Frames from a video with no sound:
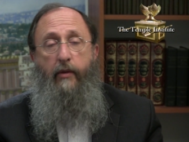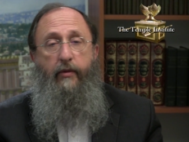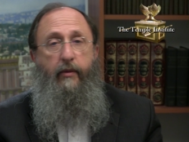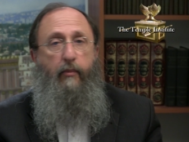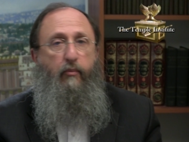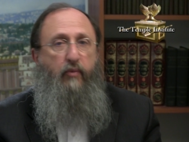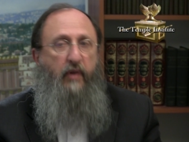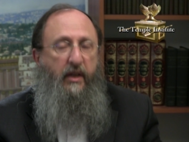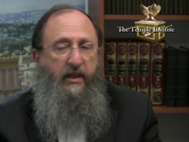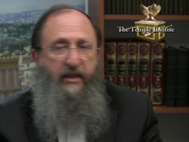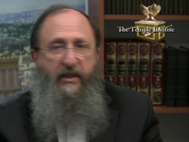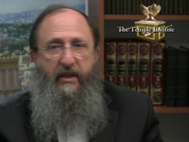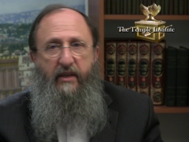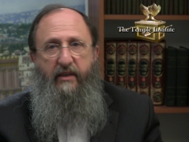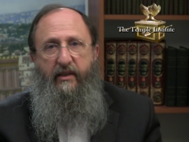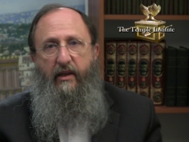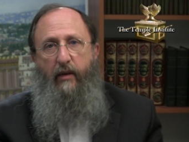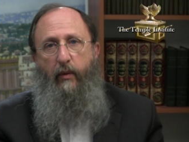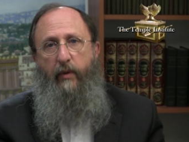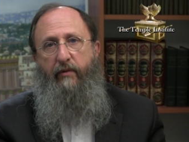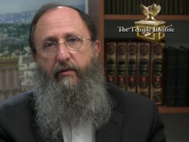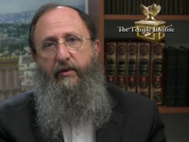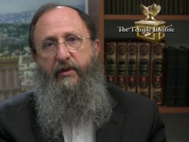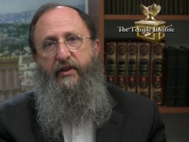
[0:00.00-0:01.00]
the blessings
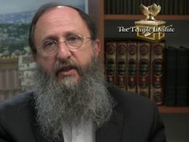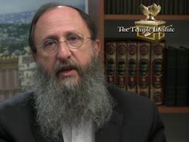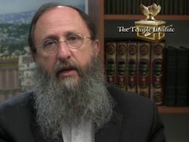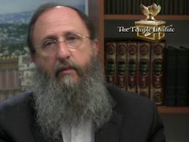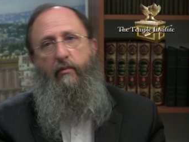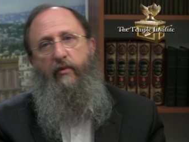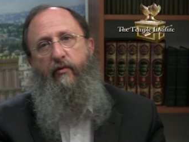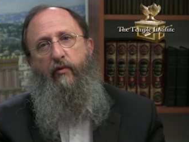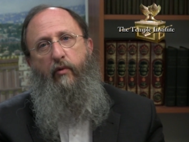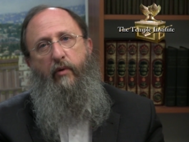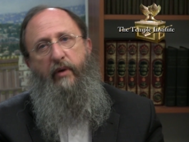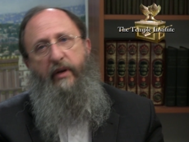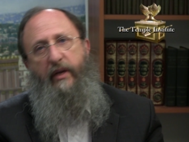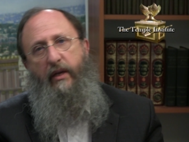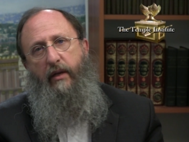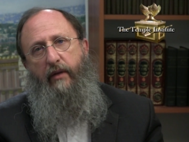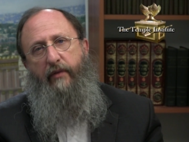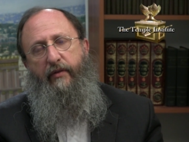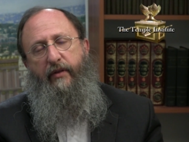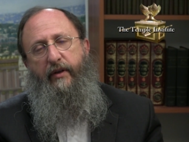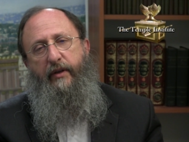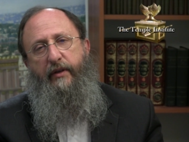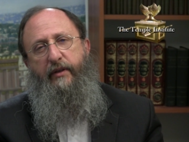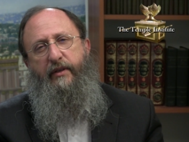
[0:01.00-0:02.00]
that we recite before
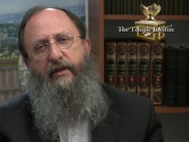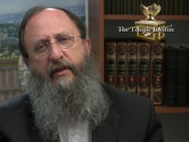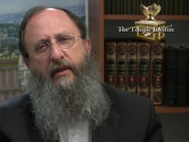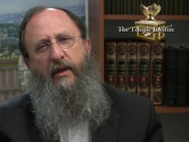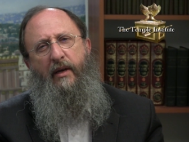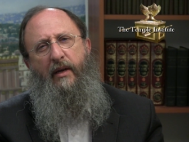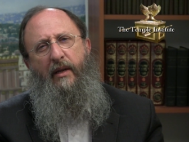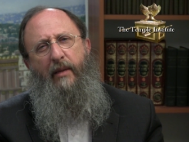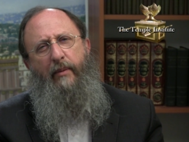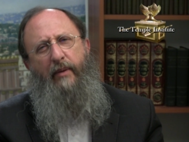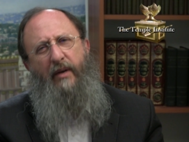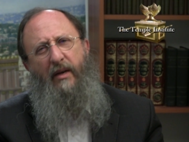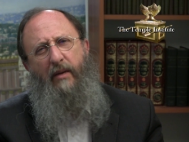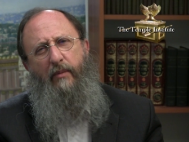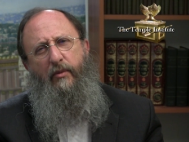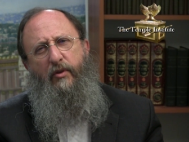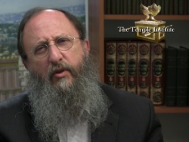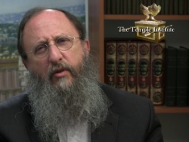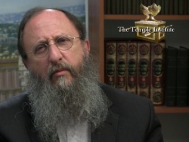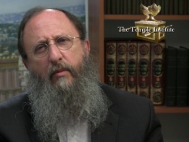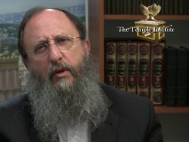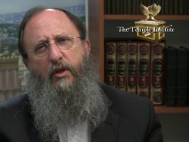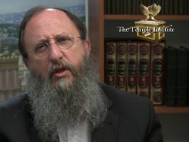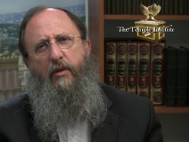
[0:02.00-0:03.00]
eating things. They become
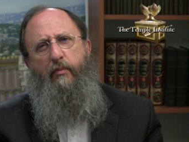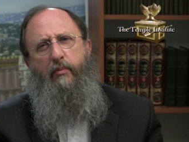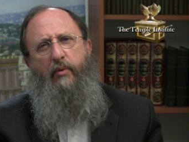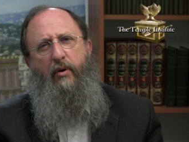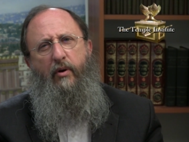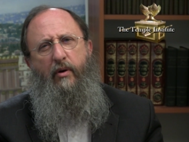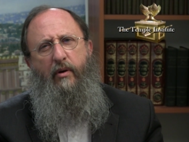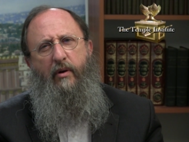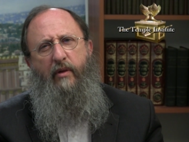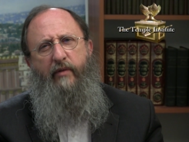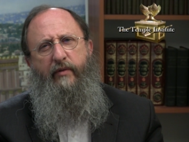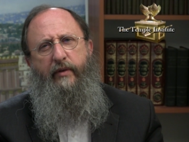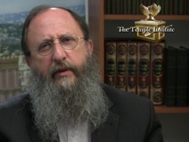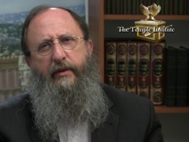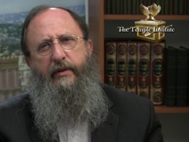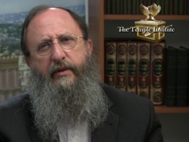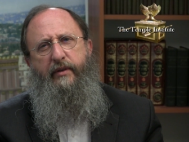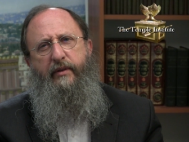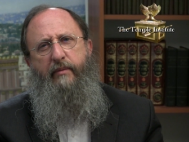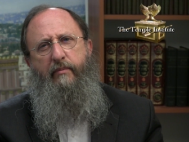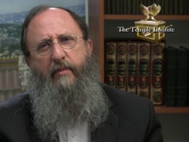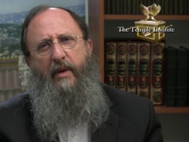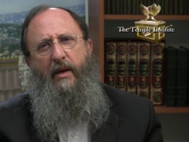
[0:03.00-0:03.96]
so much a part of us.